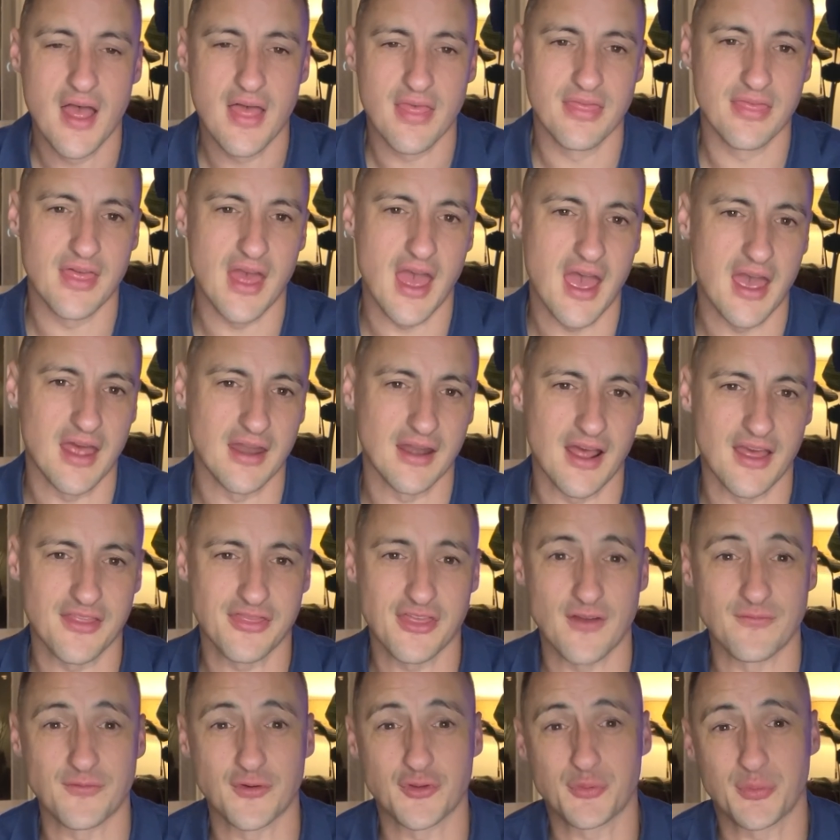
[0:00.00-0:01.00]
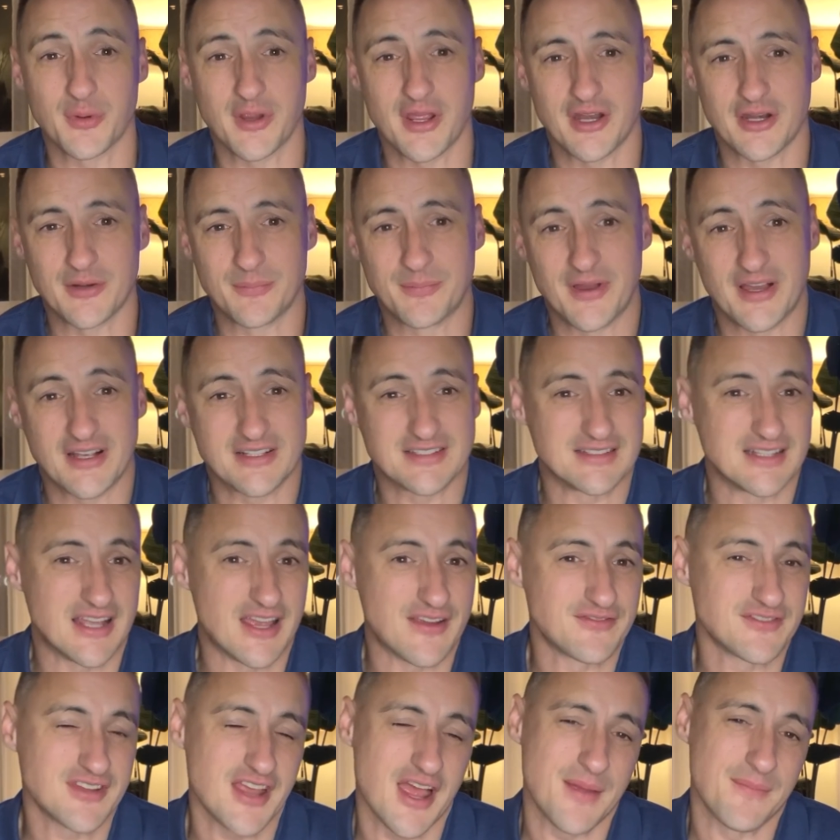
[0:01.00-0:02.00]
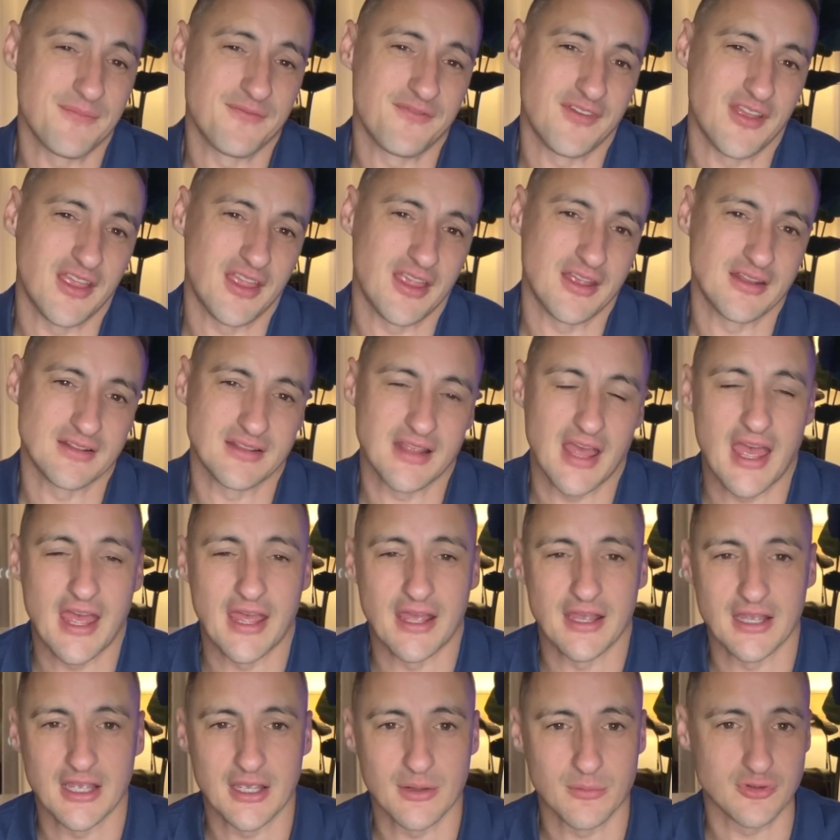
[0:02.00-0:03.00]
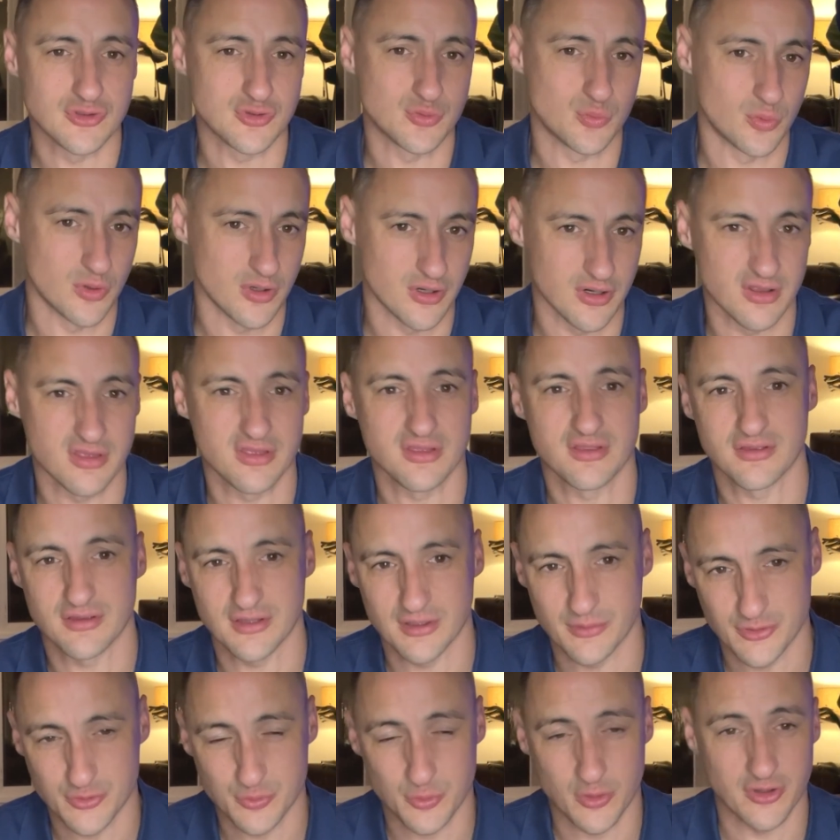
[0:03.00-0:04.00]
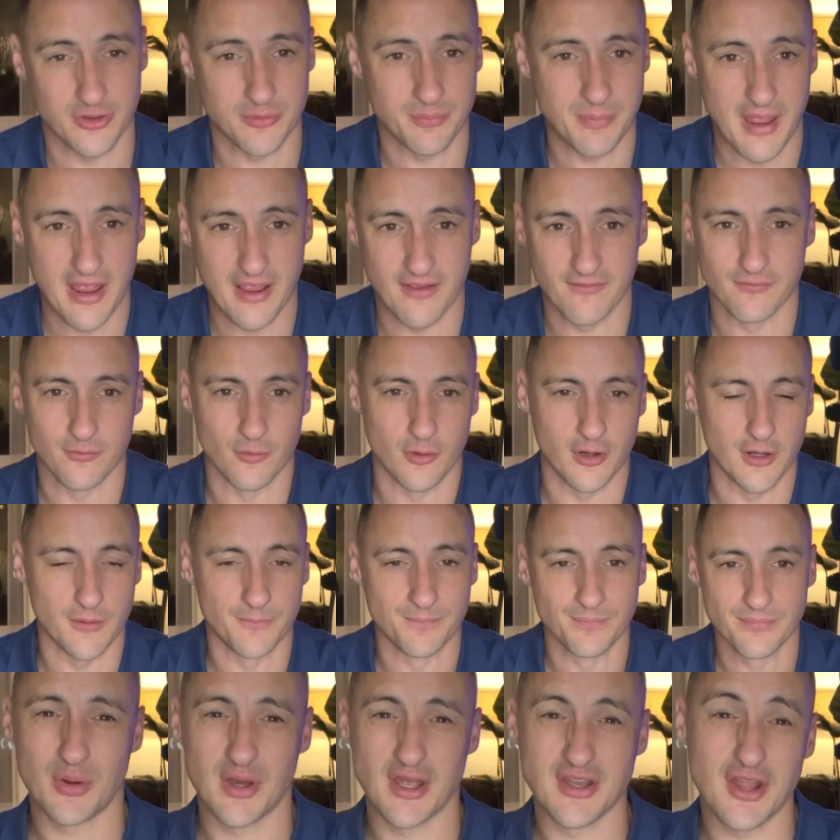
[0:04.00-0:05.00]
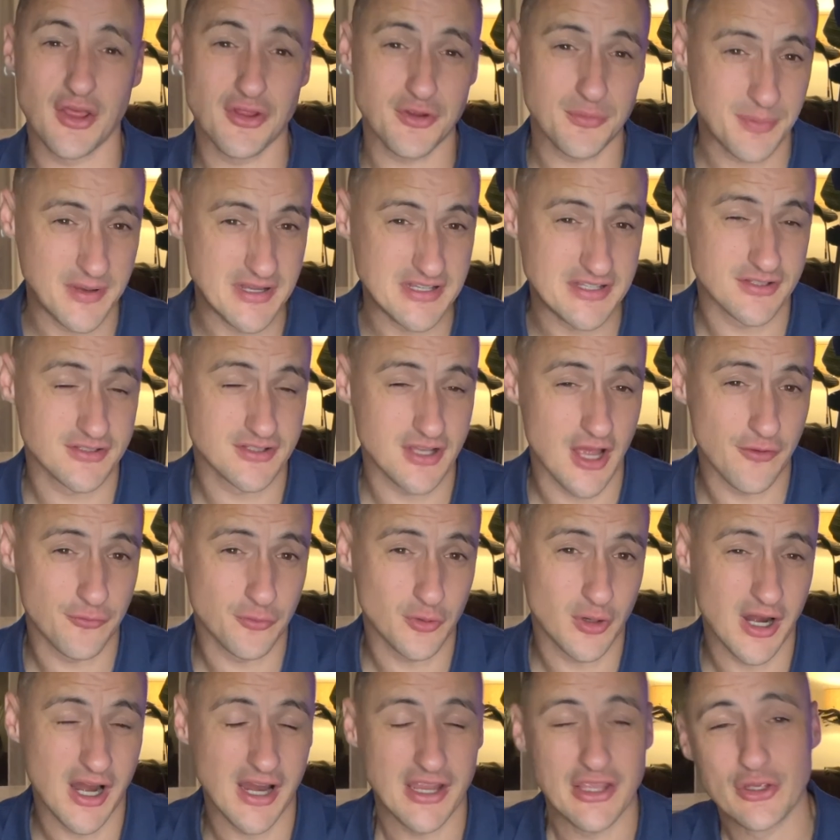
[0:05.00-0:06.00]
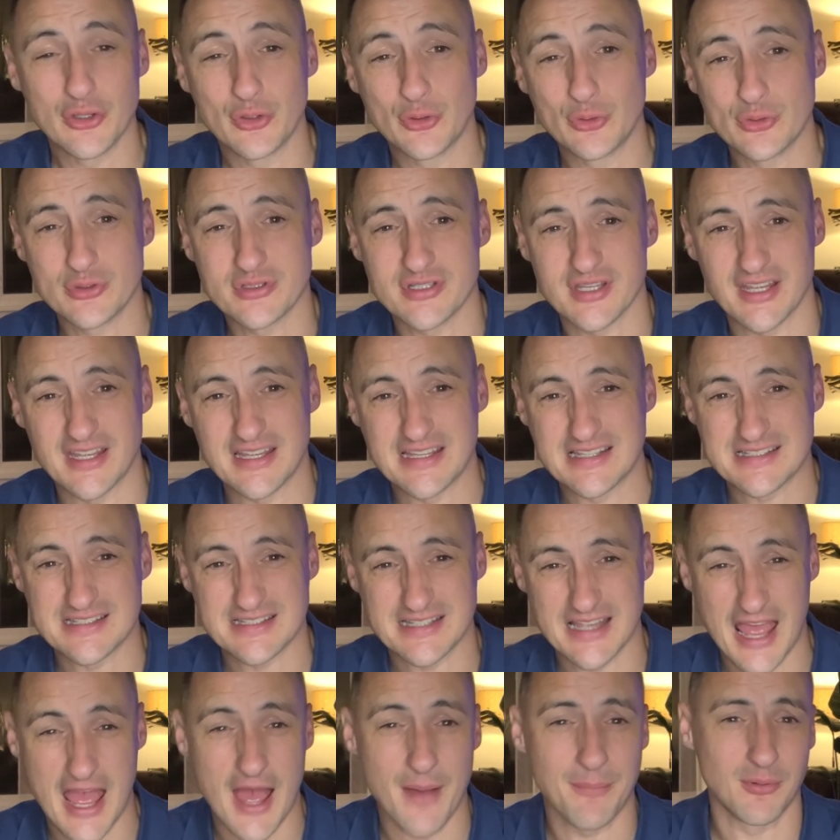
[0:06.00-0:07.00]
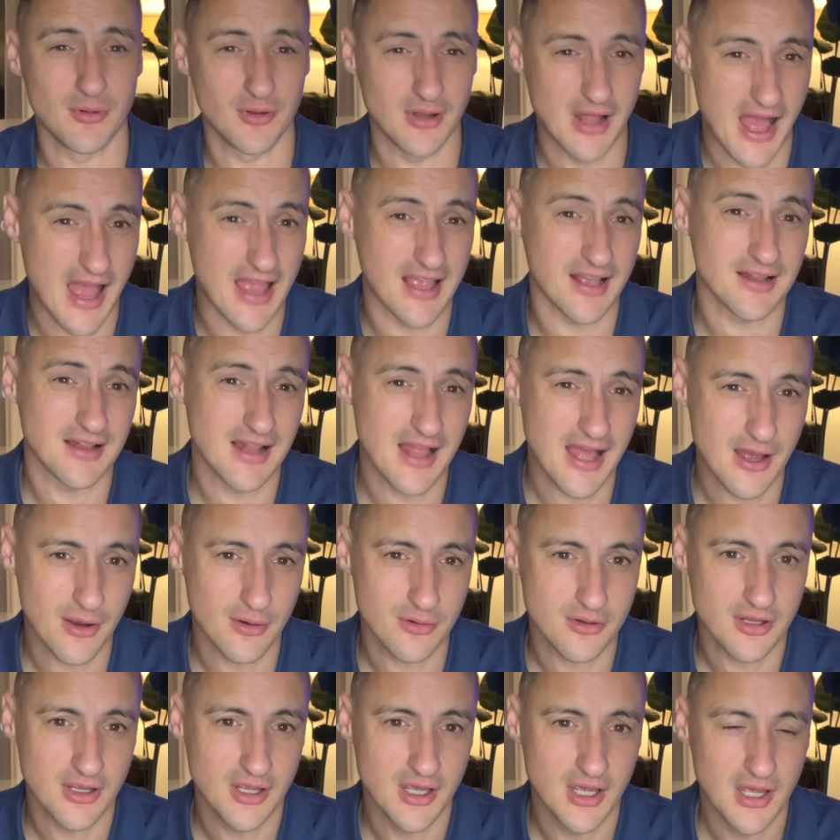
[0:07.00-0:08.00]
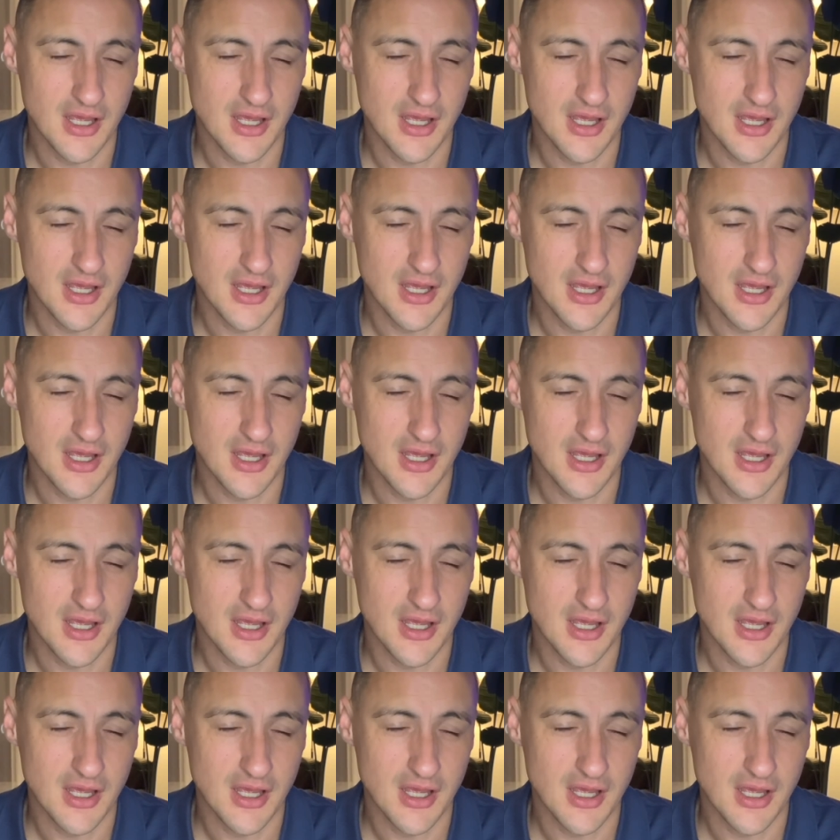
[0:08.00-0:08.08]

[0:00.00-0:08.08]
that I thought for three hundred bucks lifetime fee that it was worth it was worth paying for. Another piece of software I use is Apple iCloud.